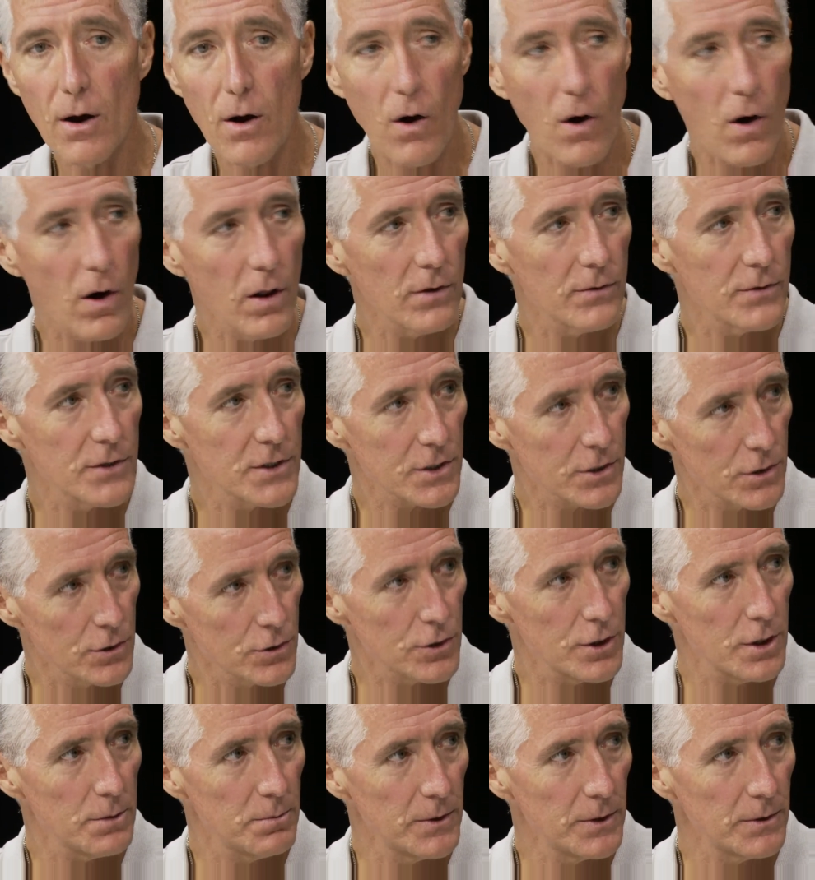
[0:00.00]
All of us
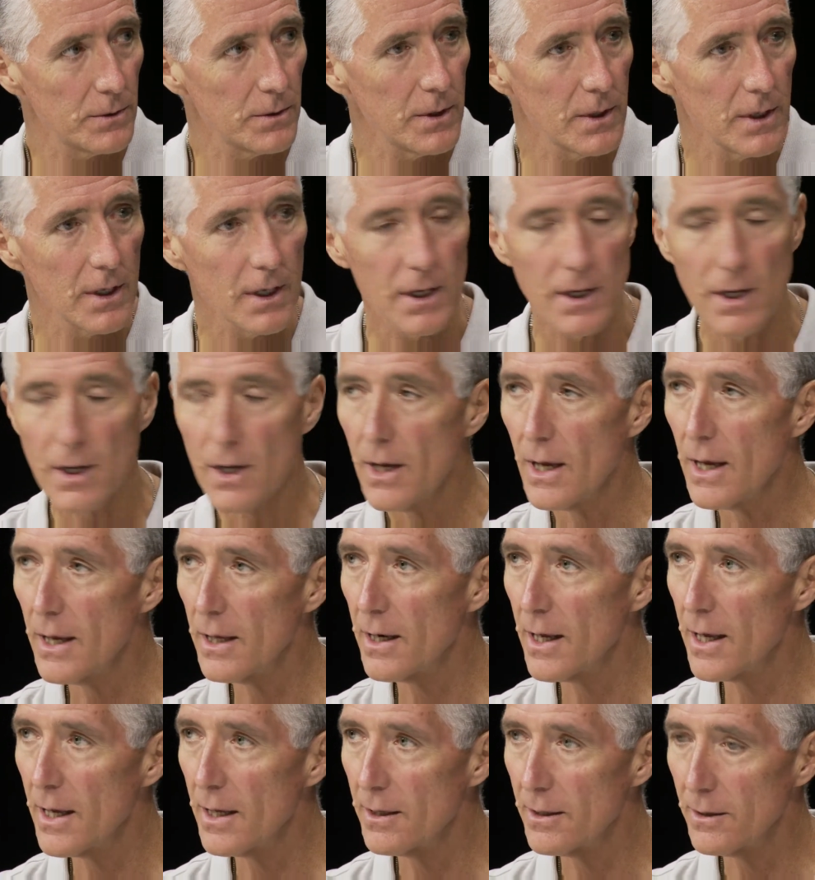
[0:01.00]
contribute.
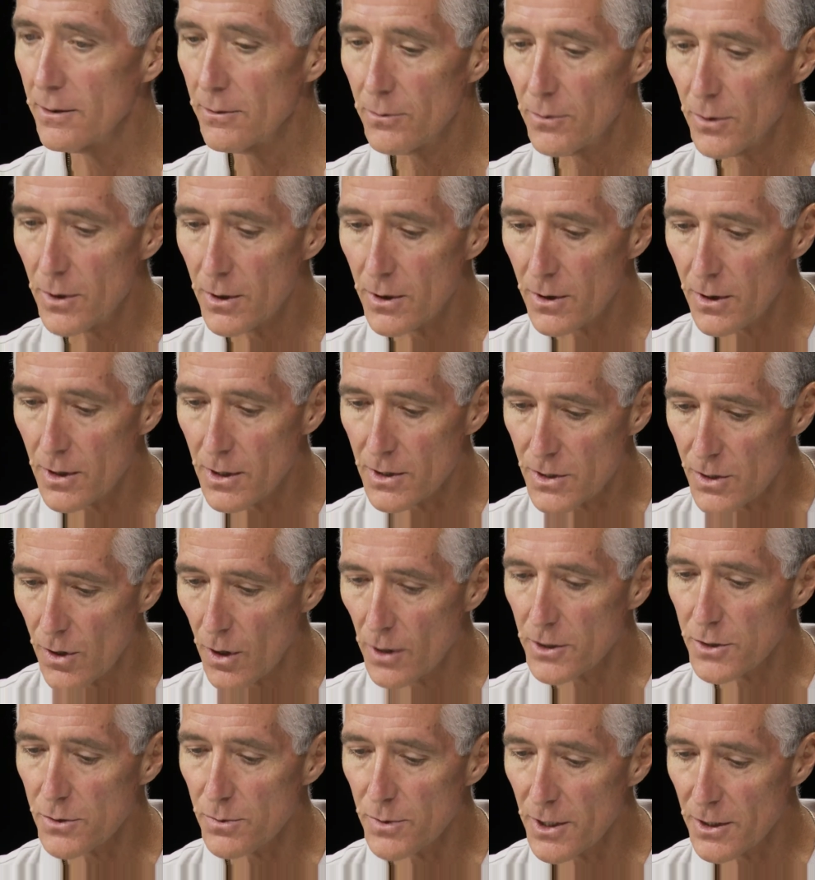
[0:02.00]
And as
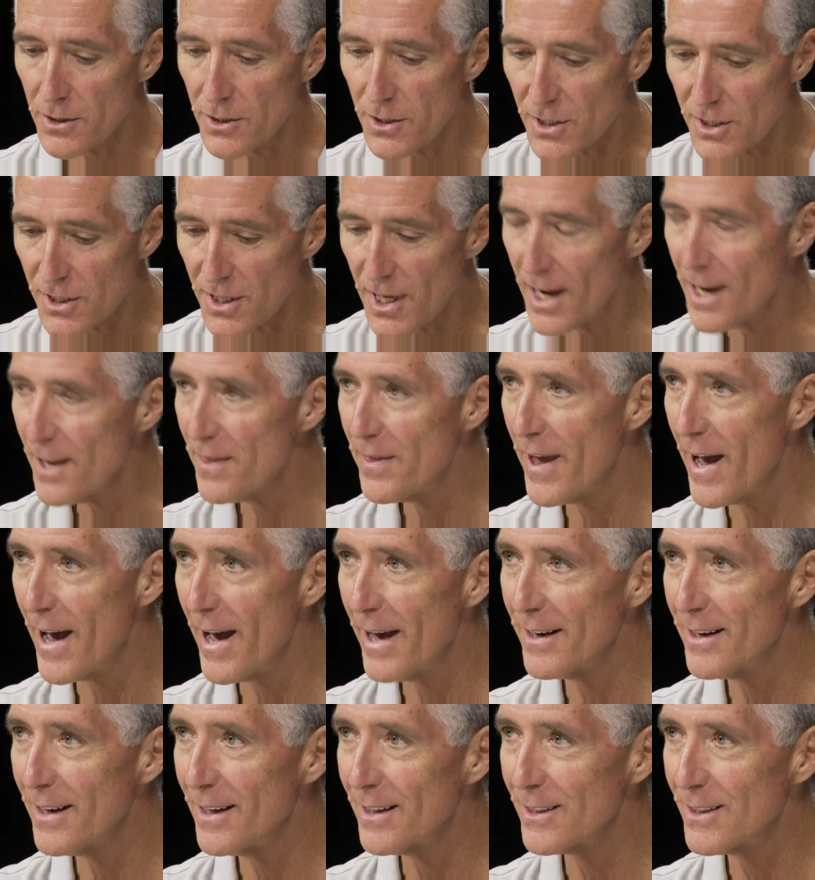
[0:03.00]
long as we understand
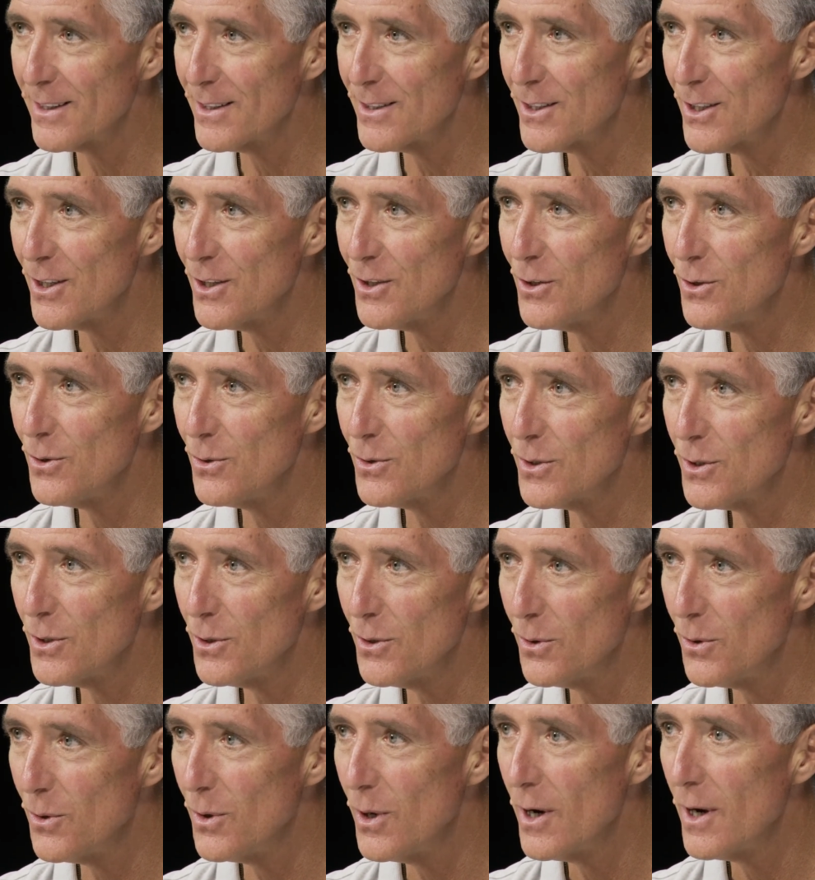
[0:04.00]
that and continue
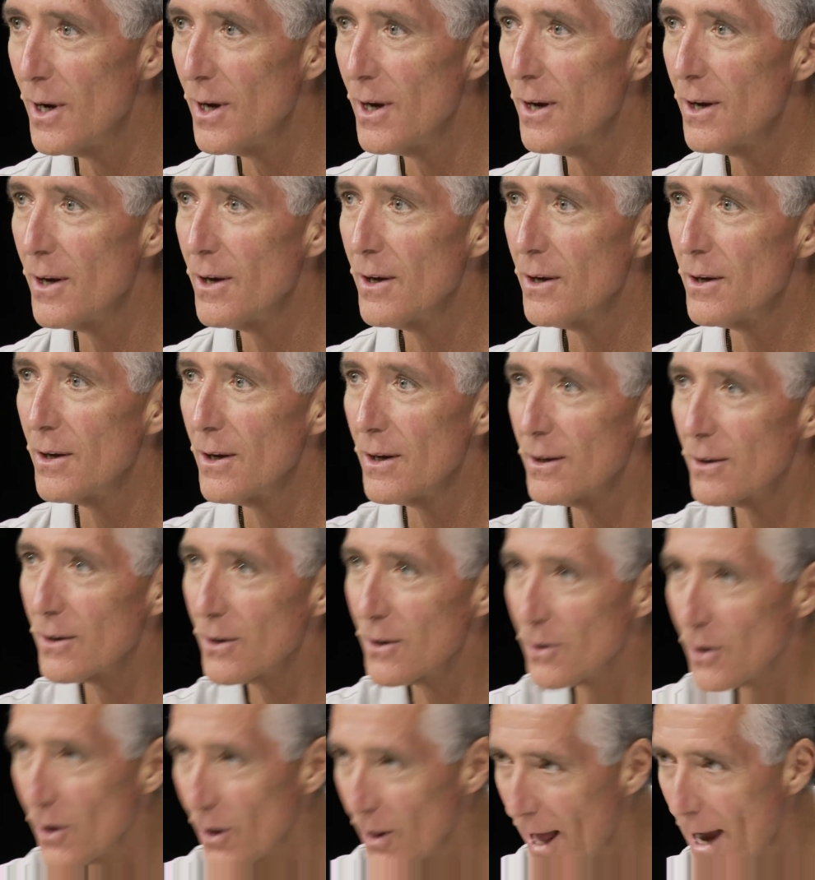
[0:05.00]
to
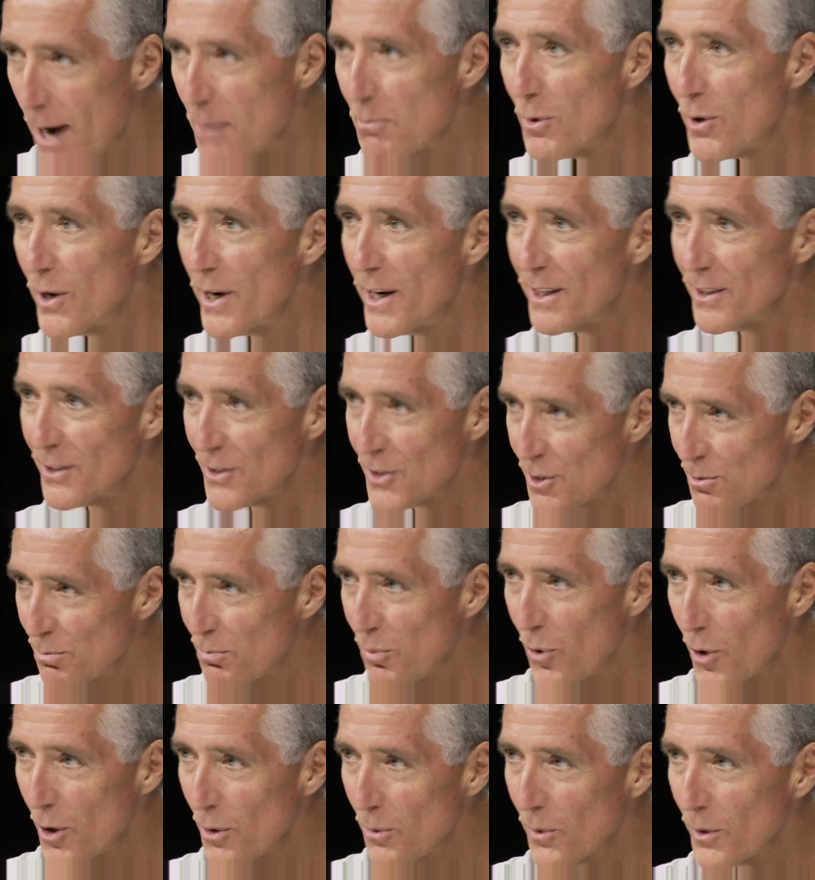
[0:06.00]
collaborate and
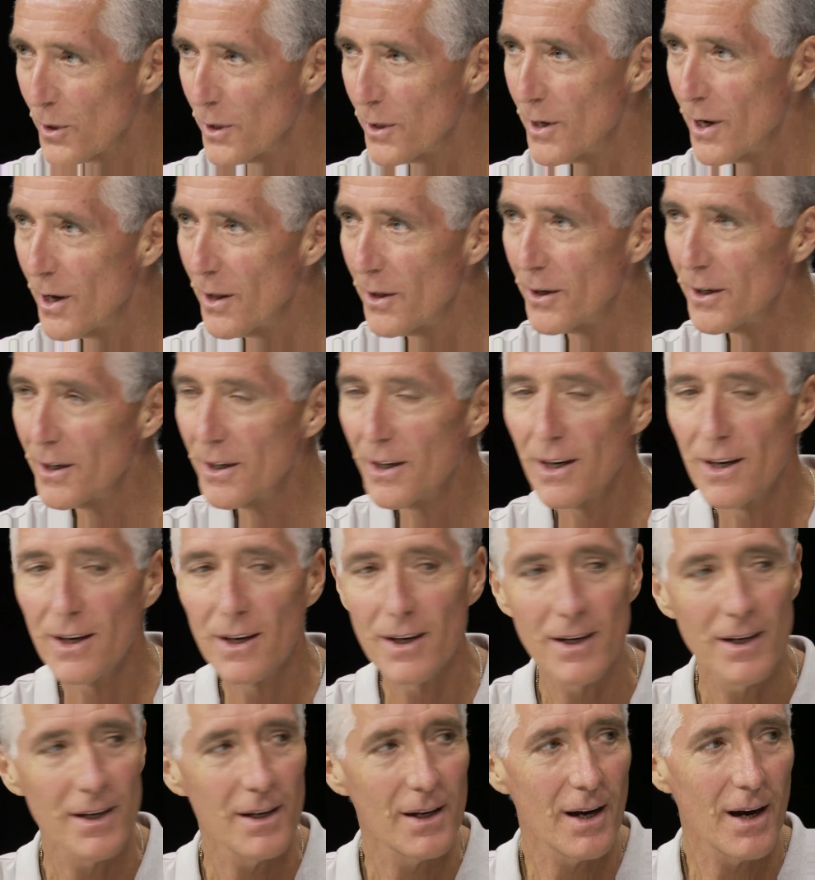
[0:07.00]
support one another,
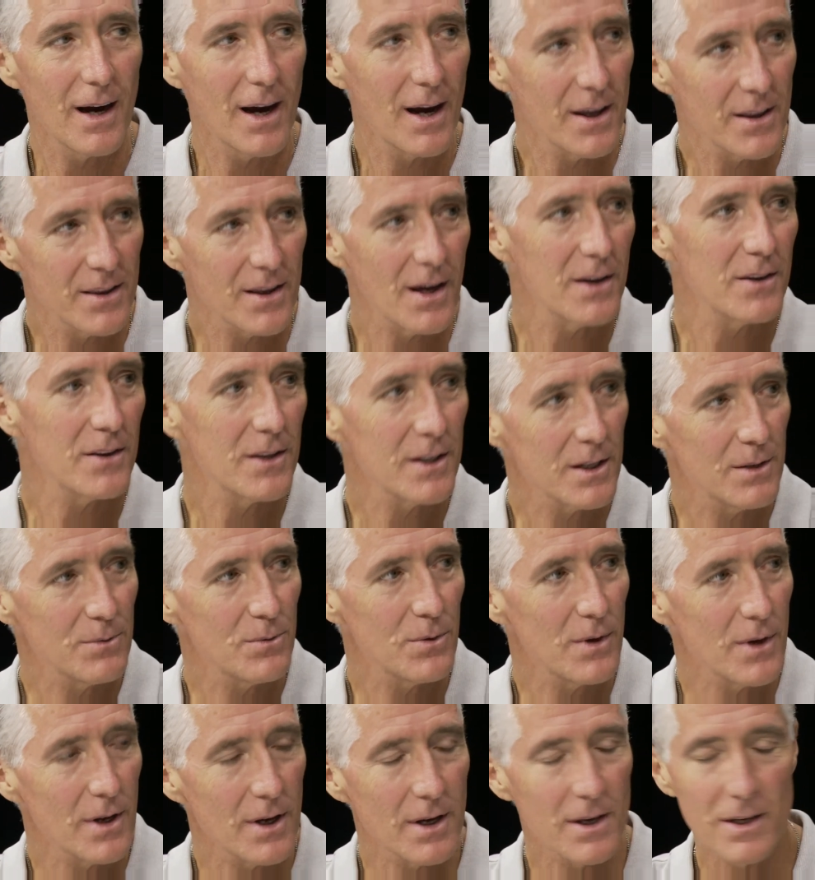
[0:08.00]
I think
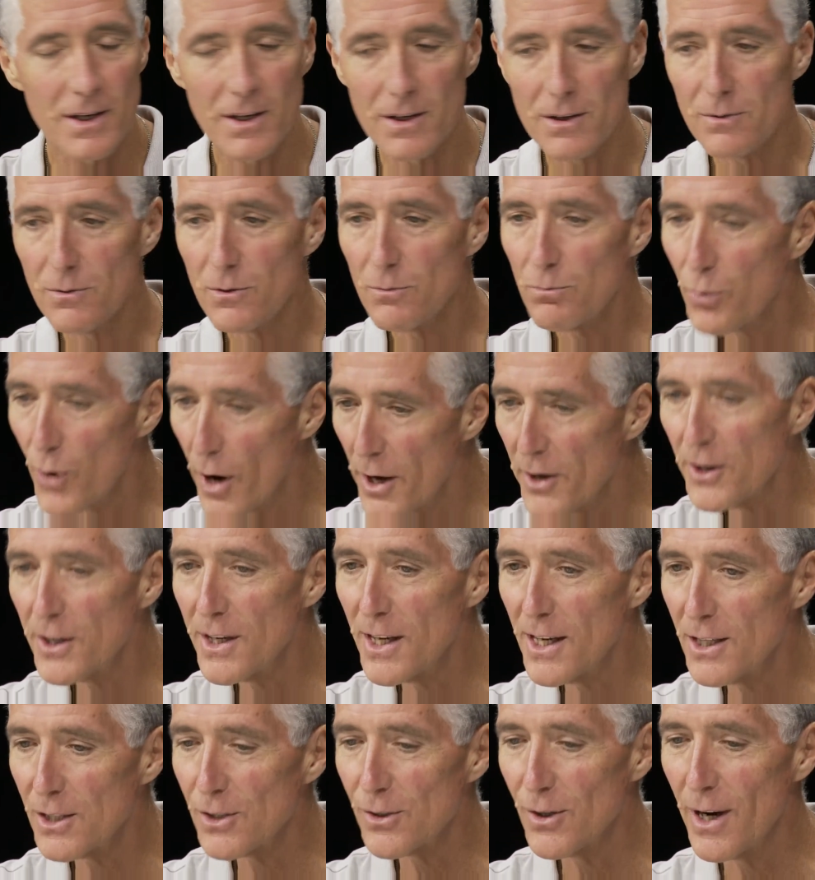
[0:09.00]
brighter
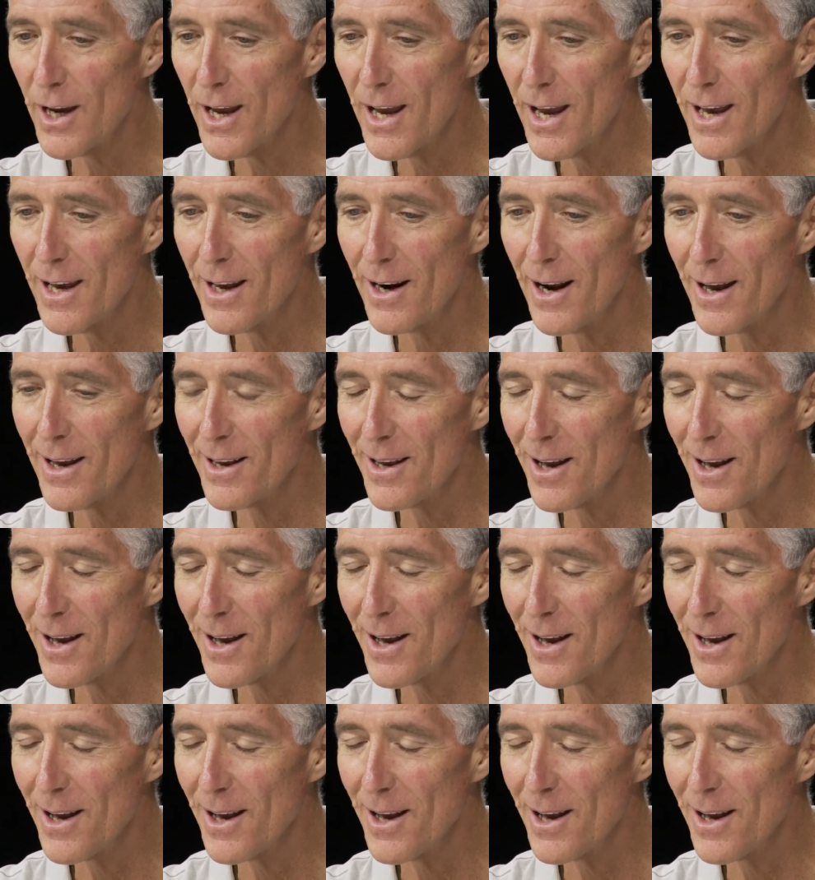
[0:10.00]
days are ahead.